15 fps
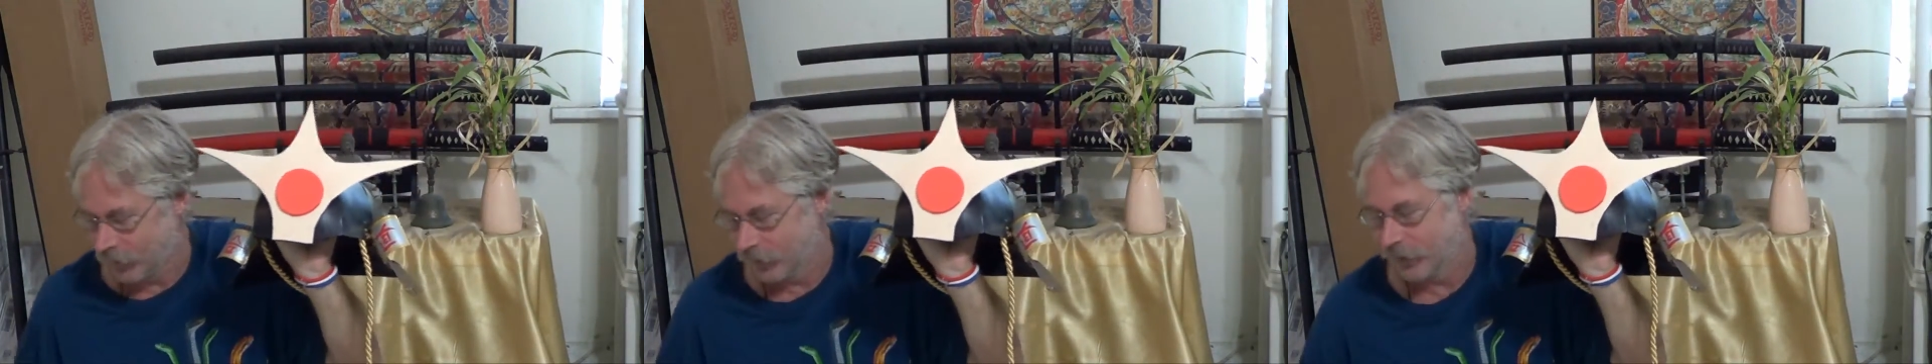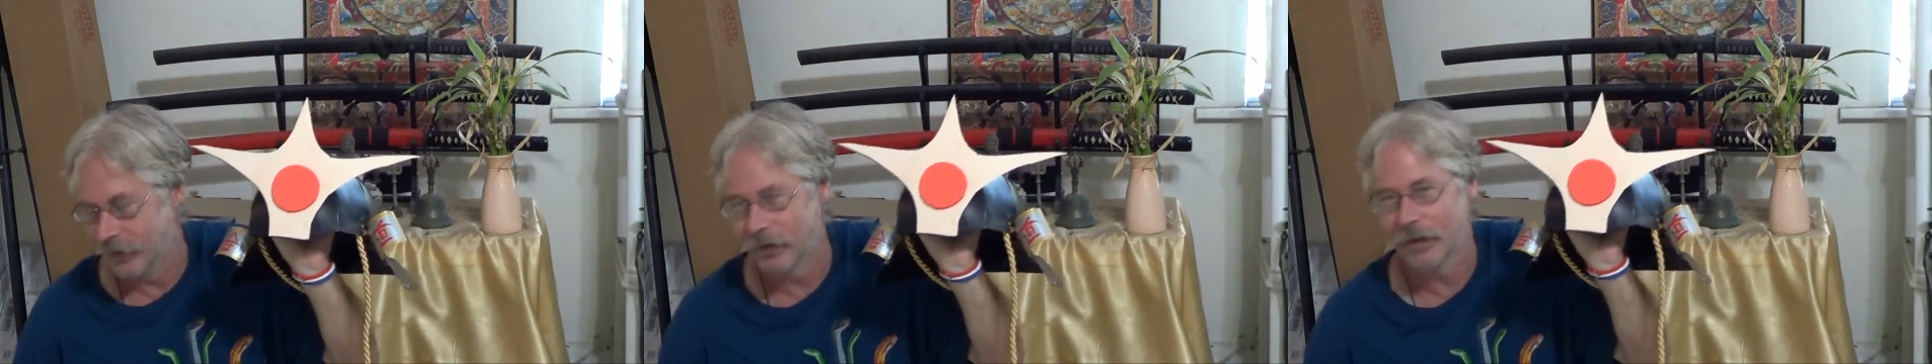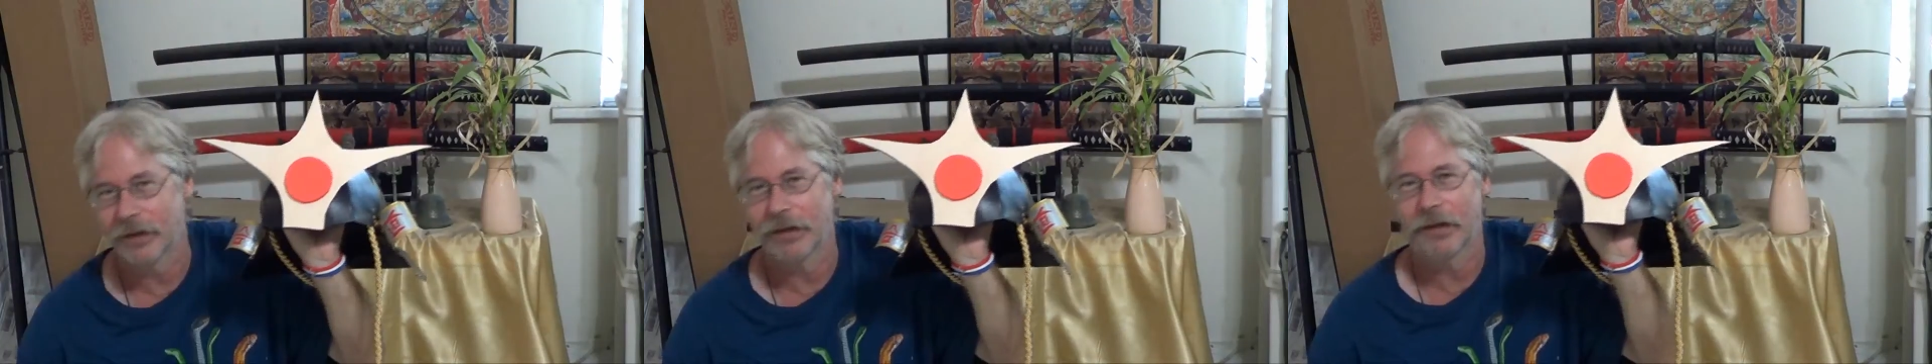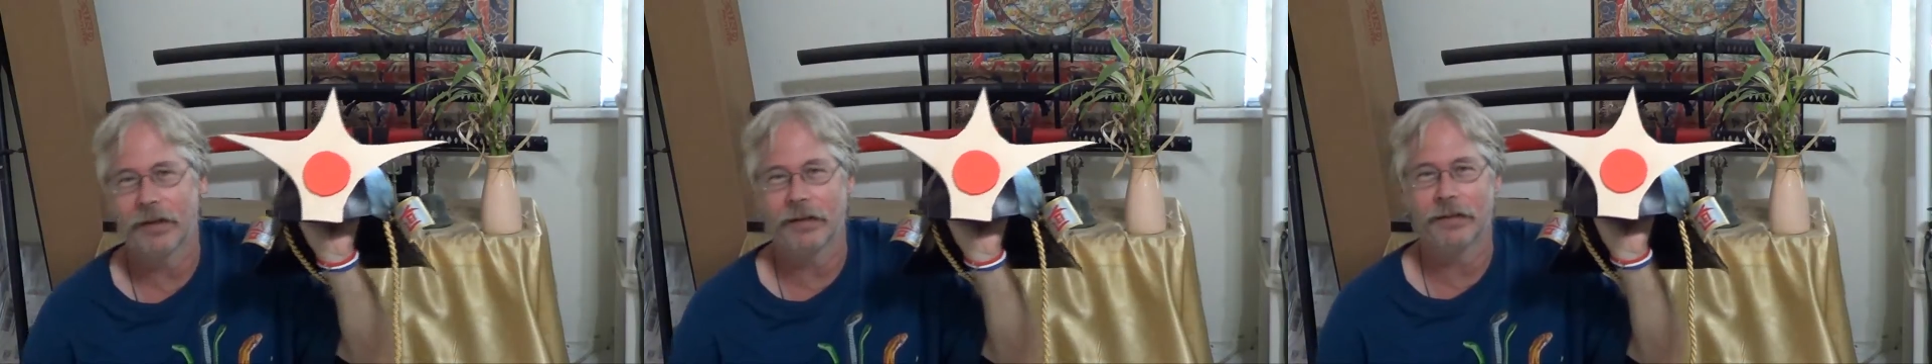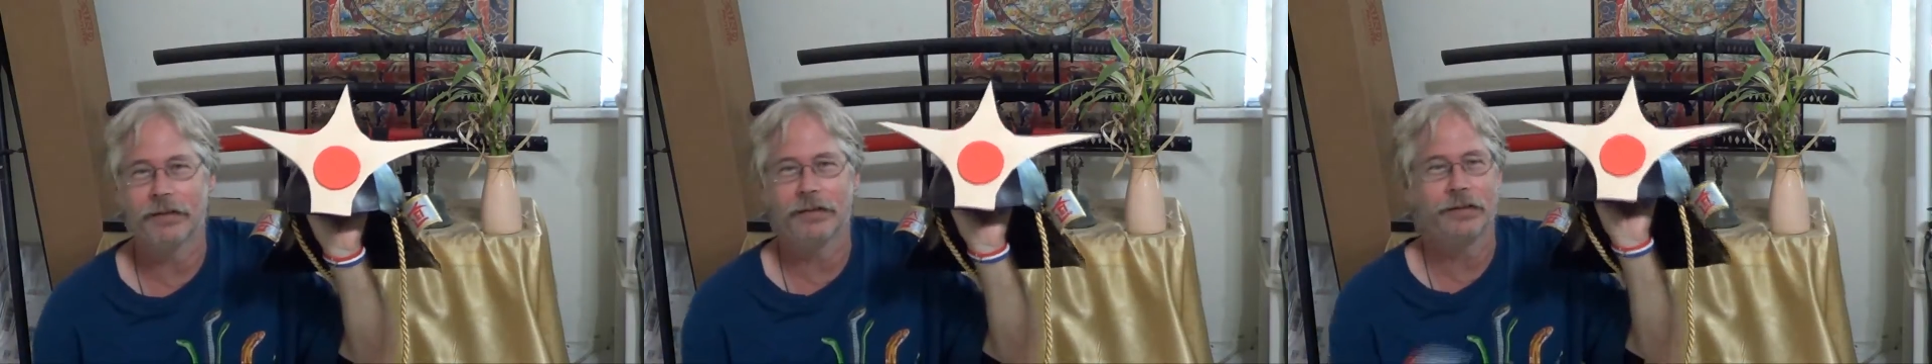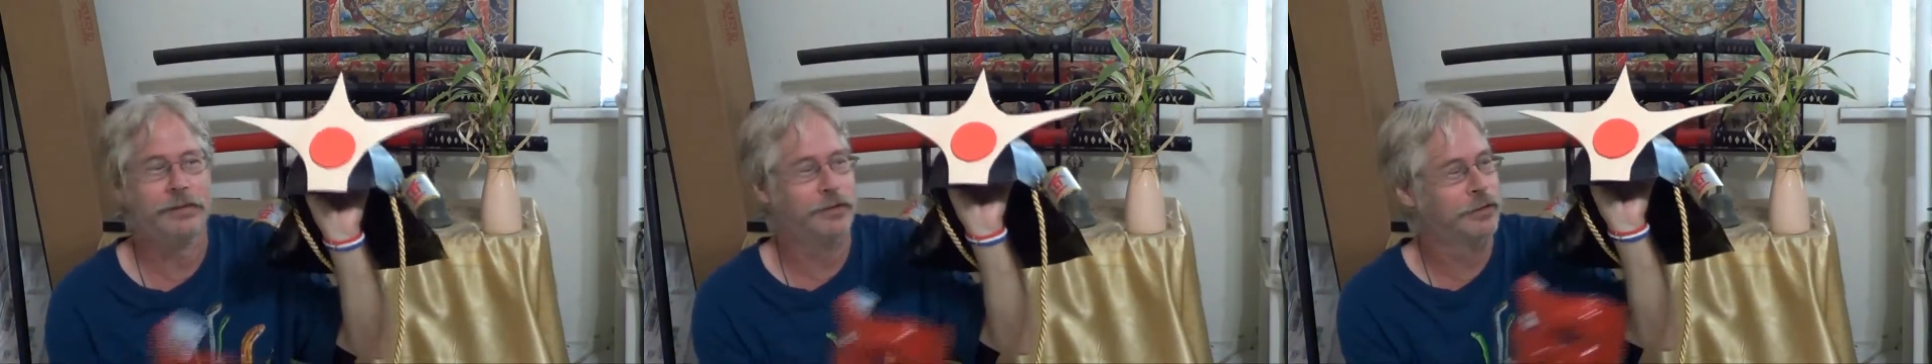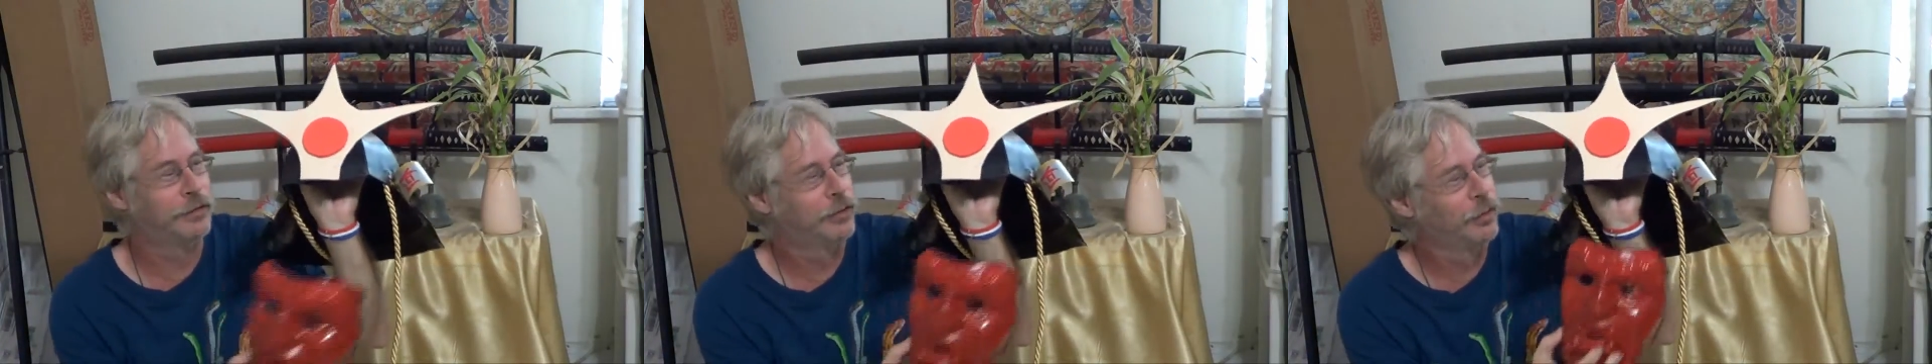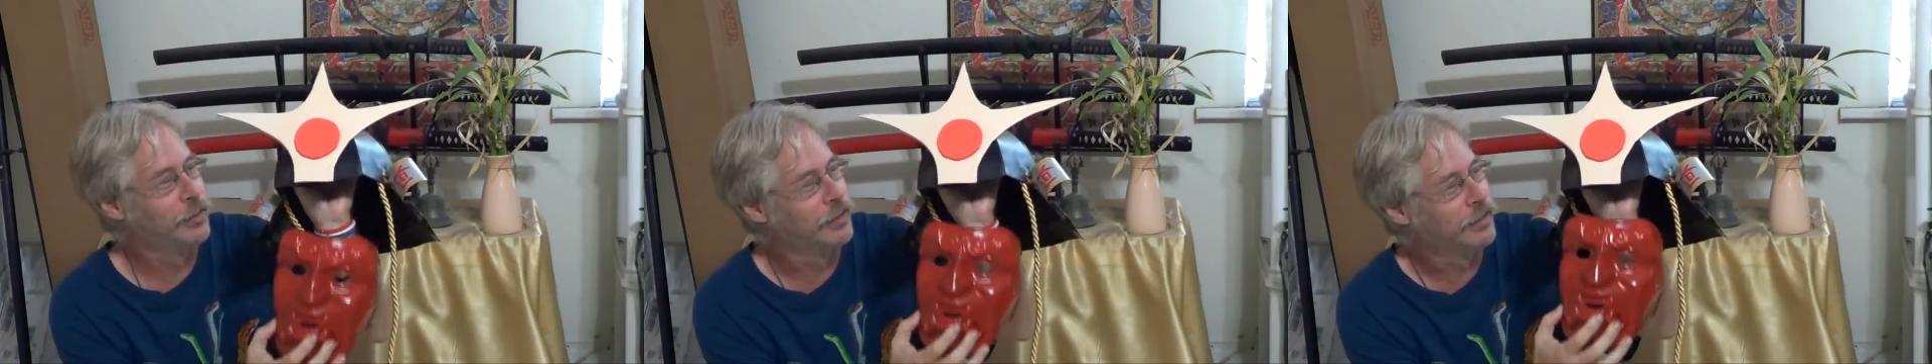And I got
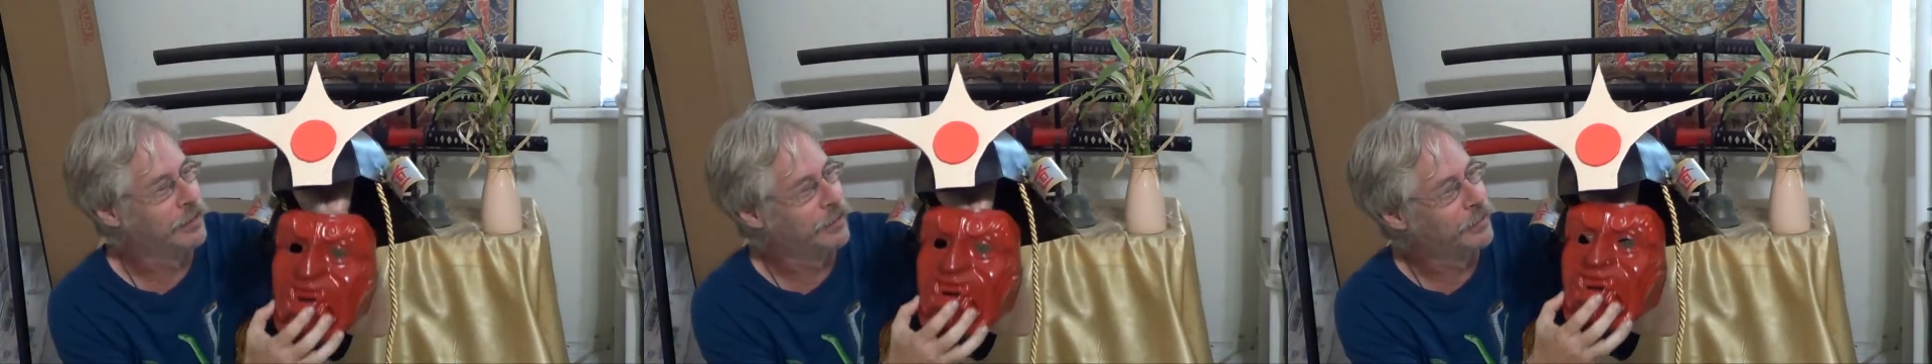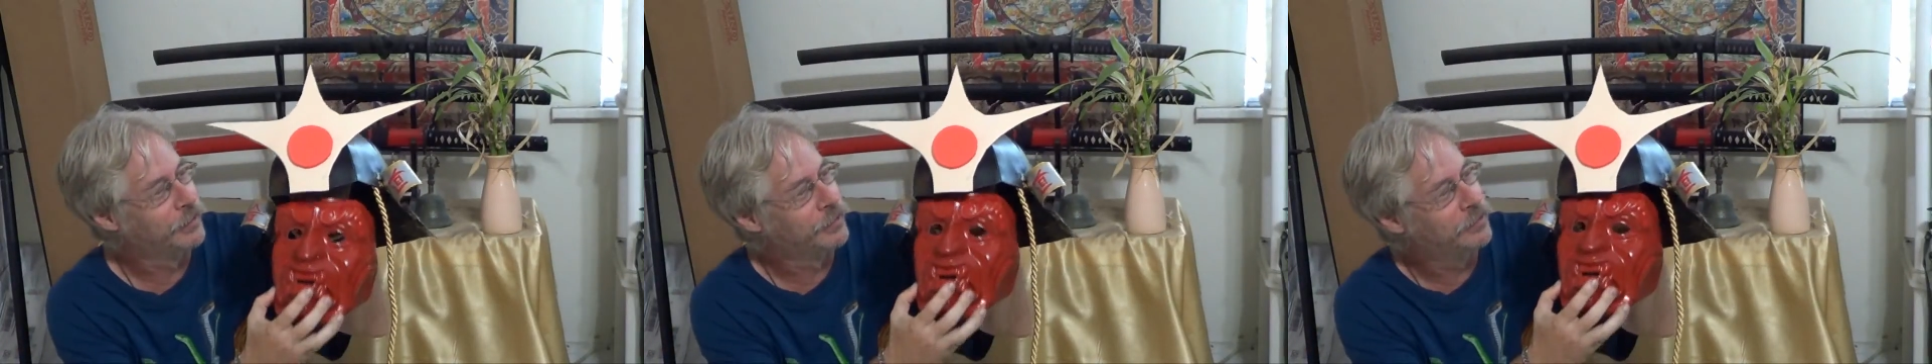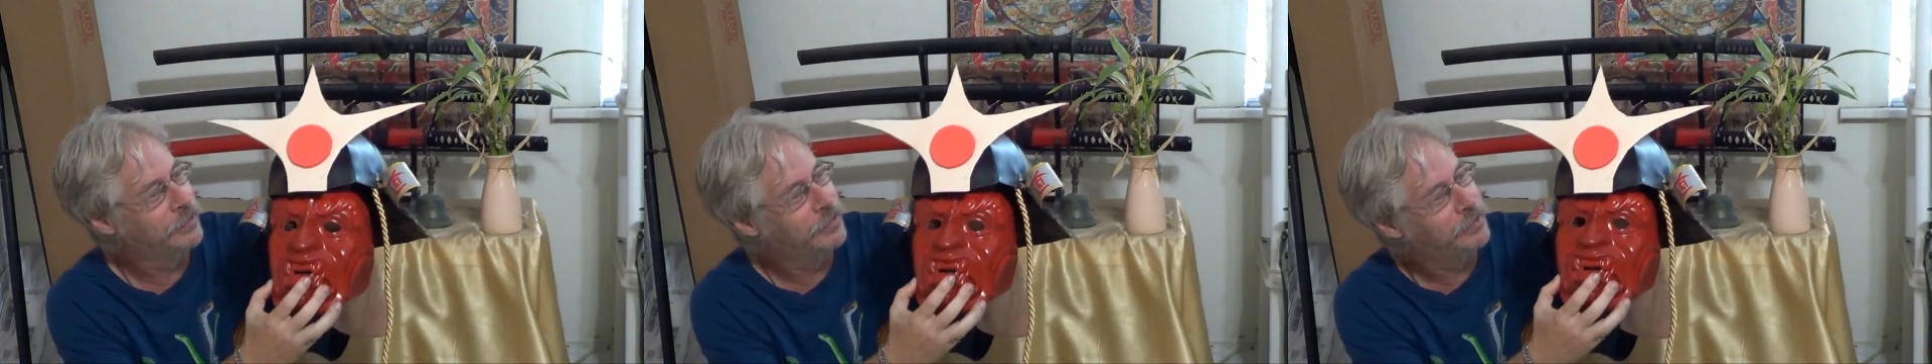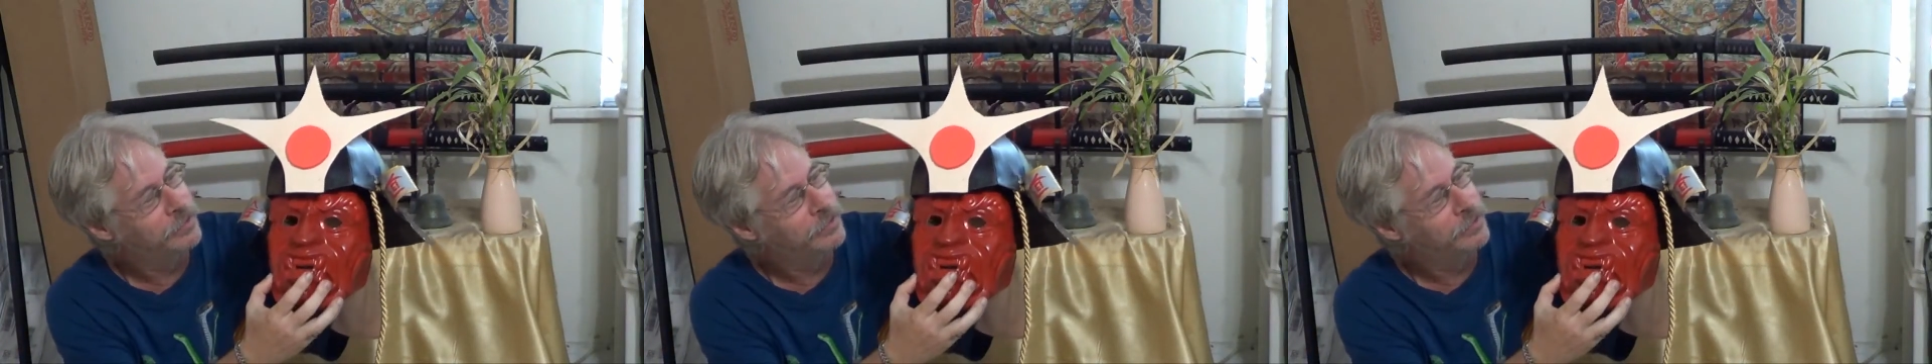2 of those.